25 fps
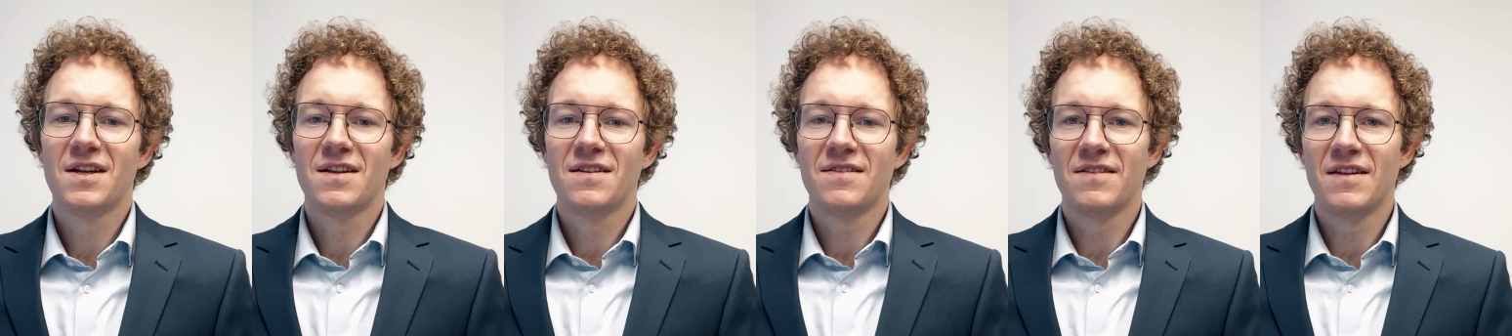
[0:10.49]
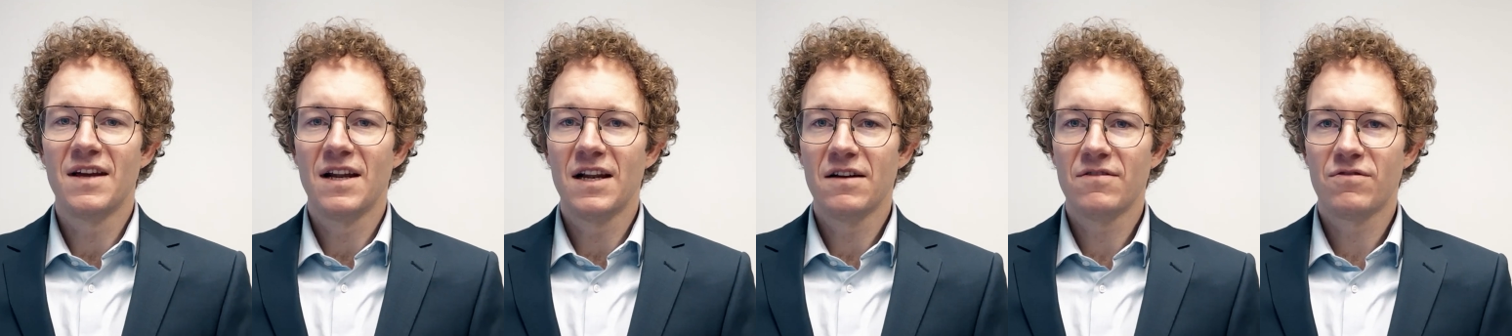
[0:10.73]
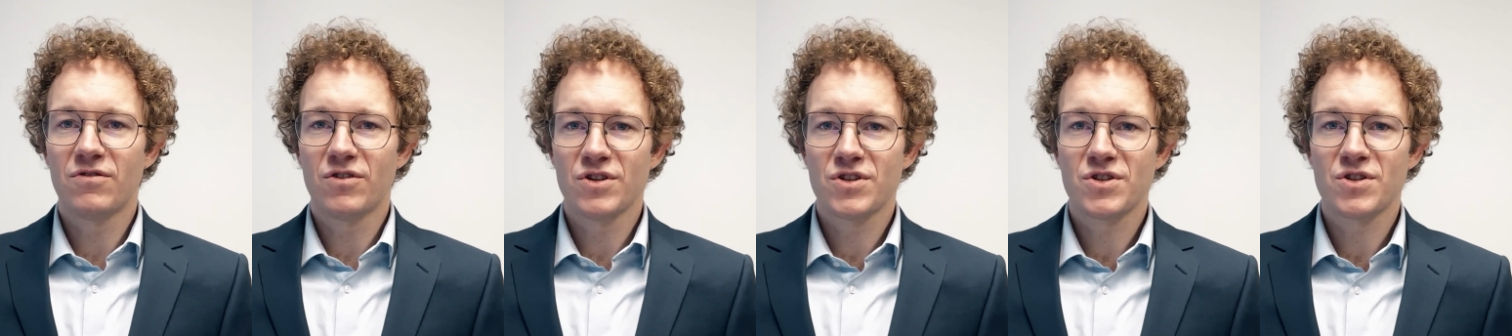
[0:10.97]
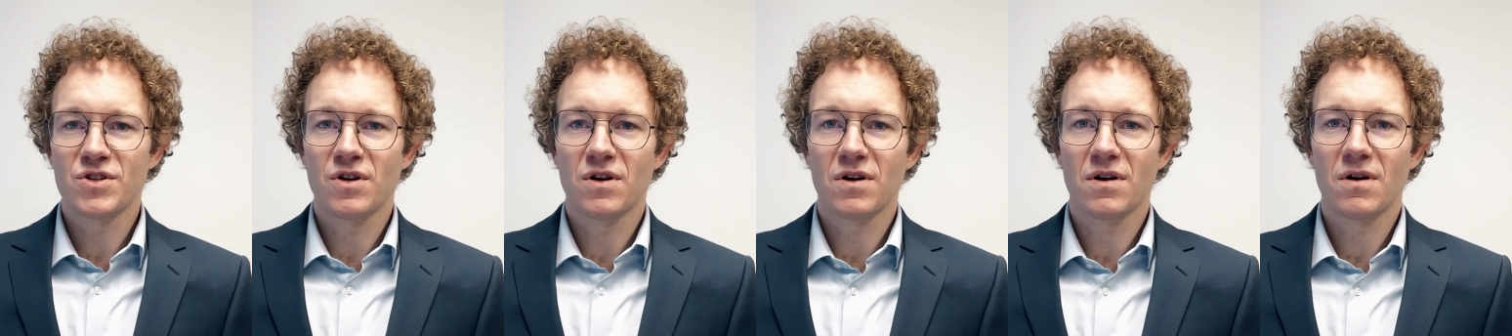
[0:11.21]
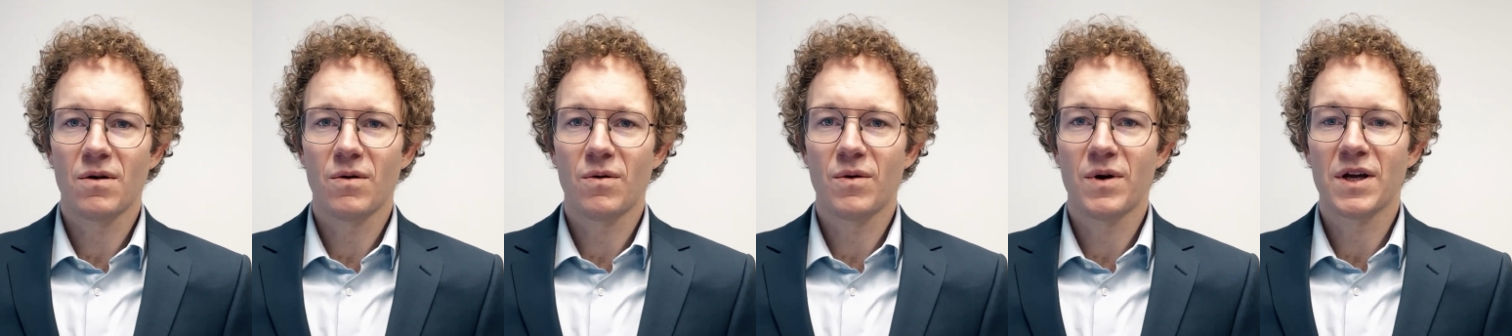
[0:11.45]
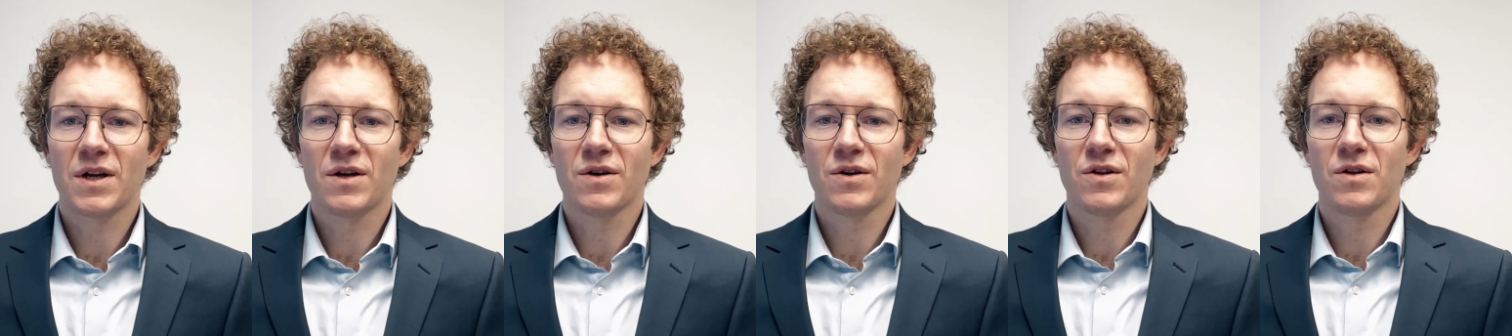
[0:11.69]
deliver a circular
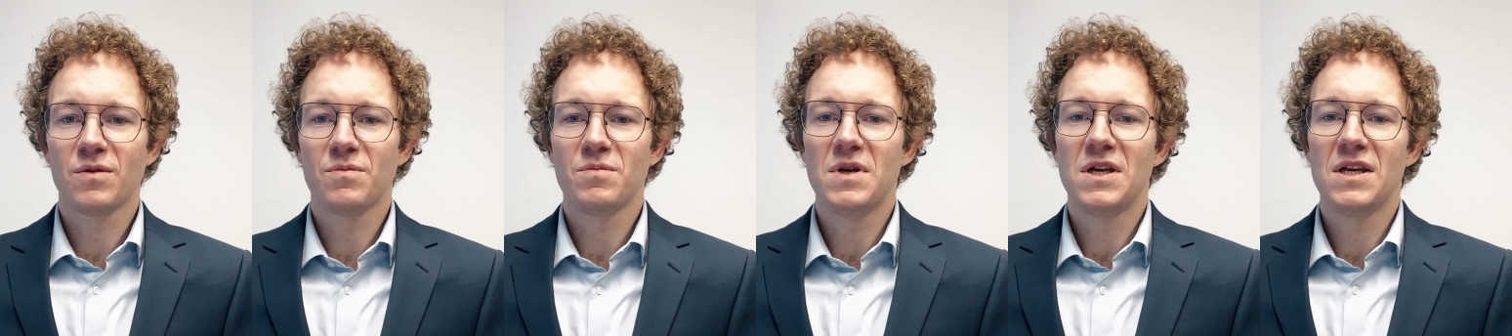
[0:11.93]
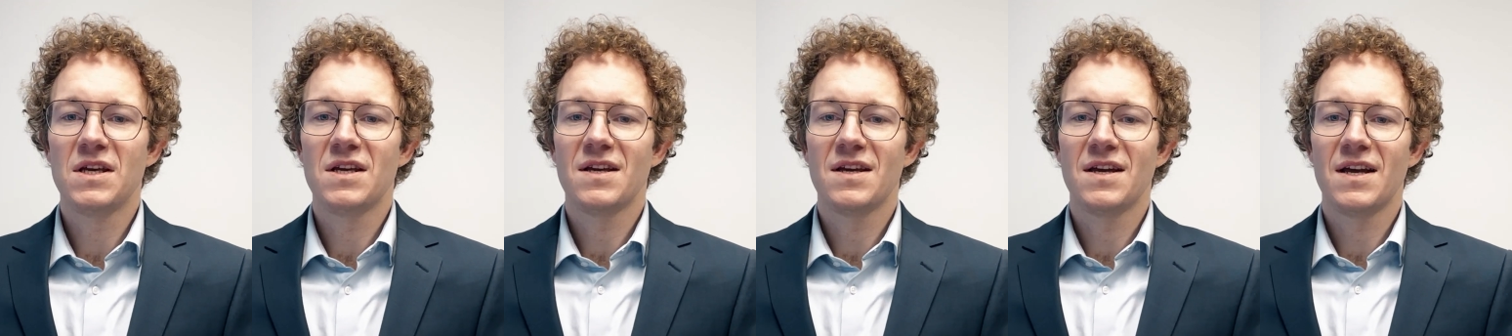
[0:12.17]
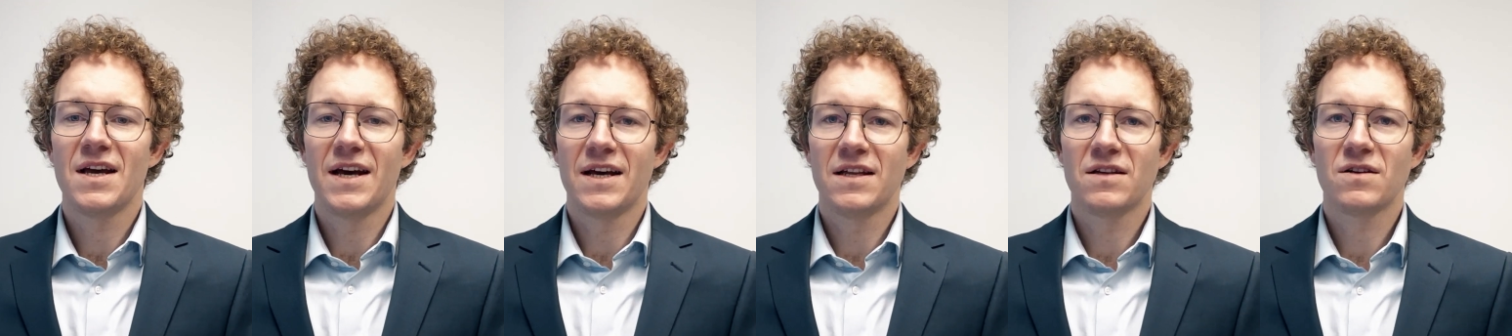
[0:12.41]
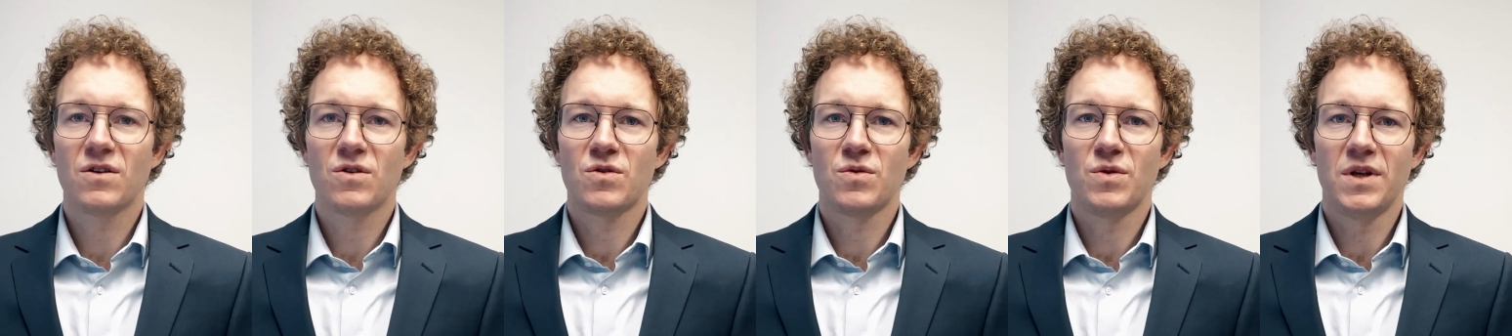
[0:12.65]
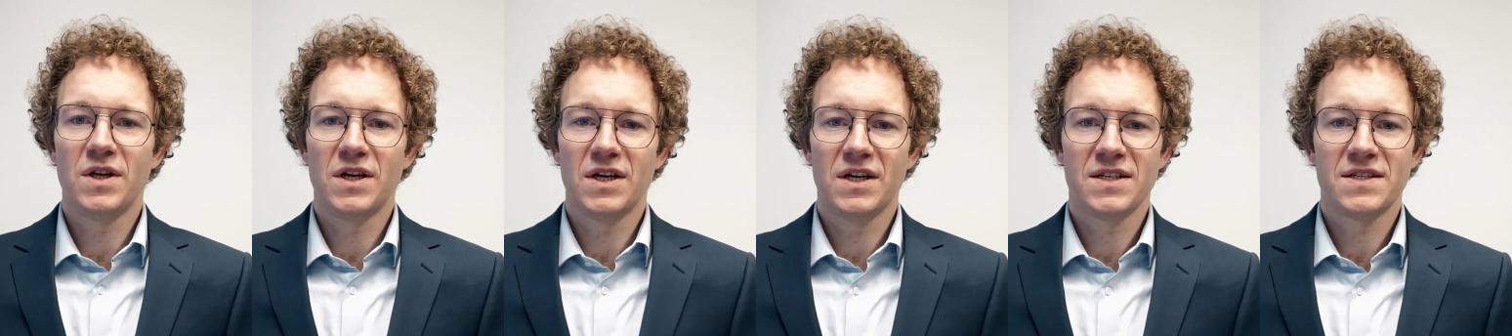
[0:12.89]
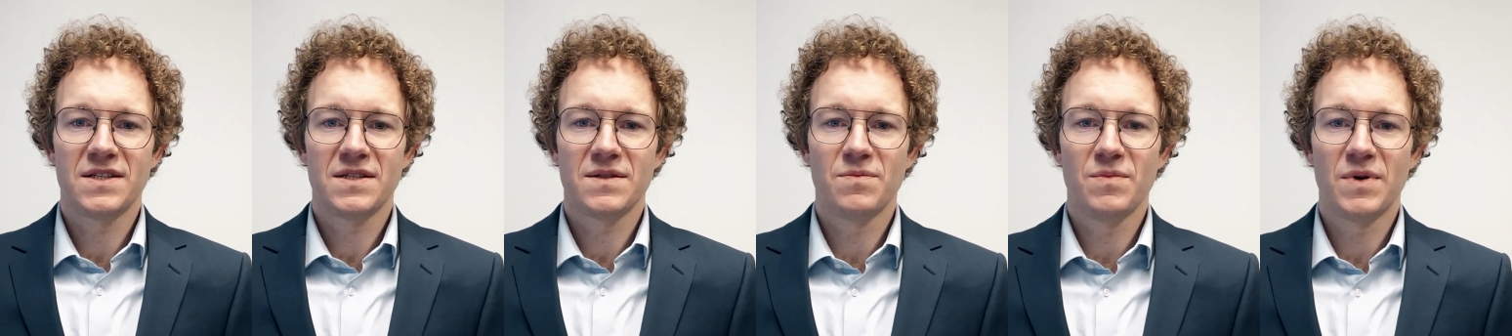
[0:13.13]
economy and
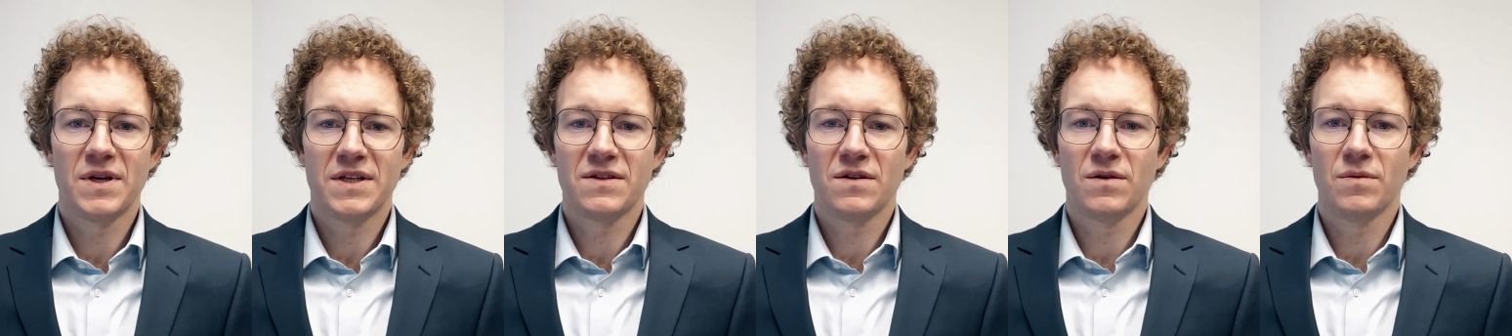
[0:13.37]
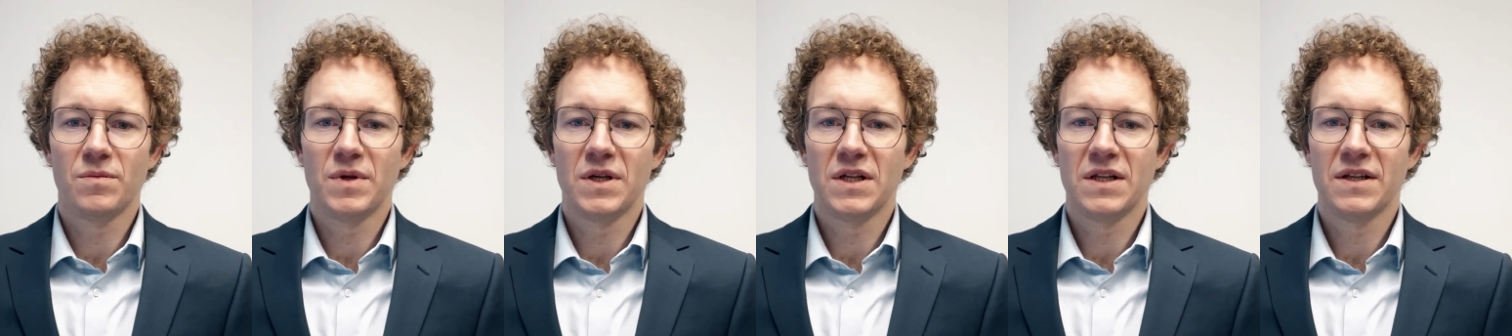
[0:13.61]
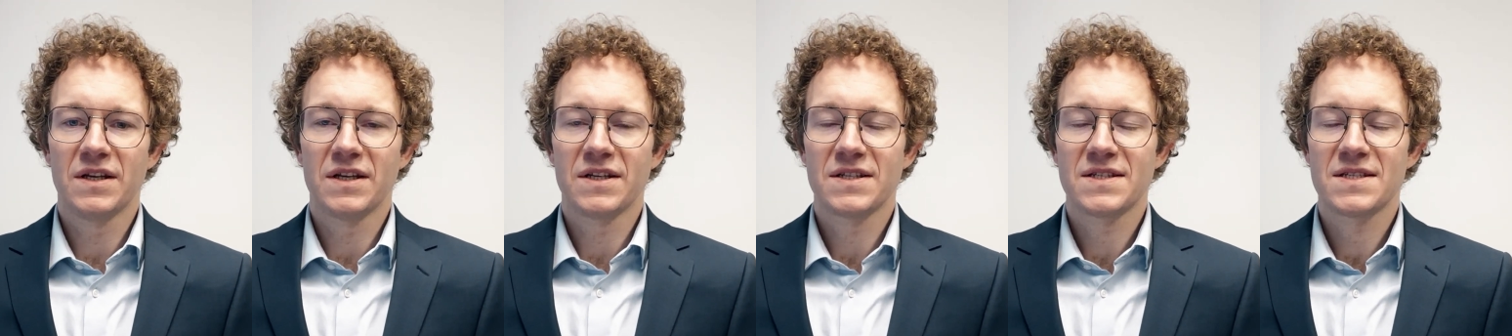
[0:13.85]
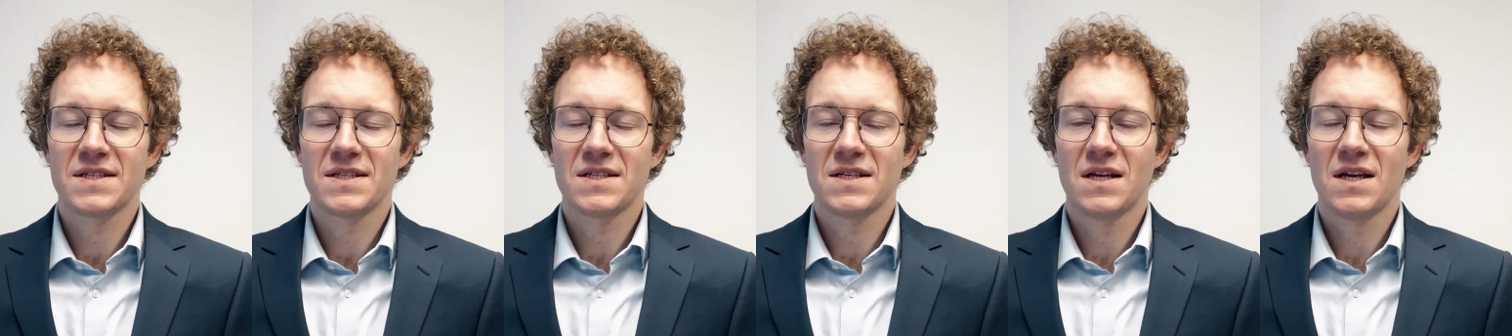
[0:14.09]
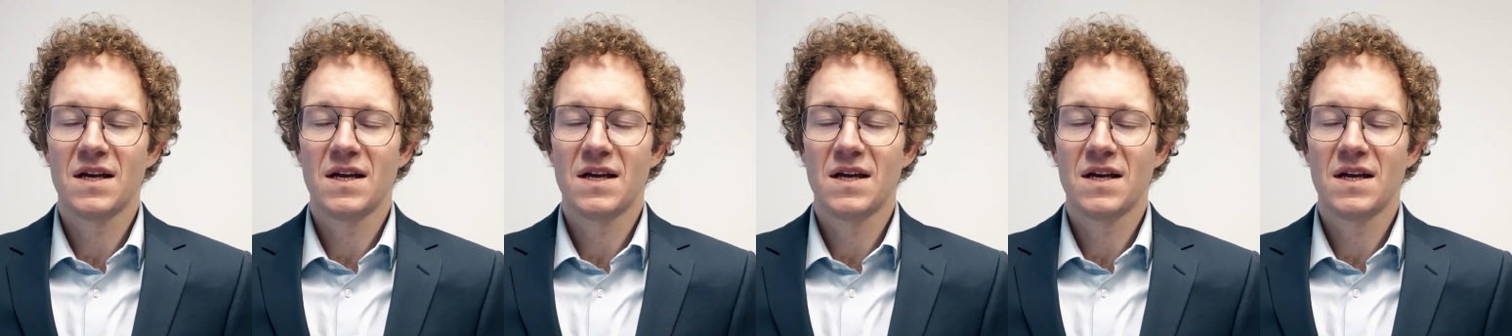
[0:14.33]
create better buildings.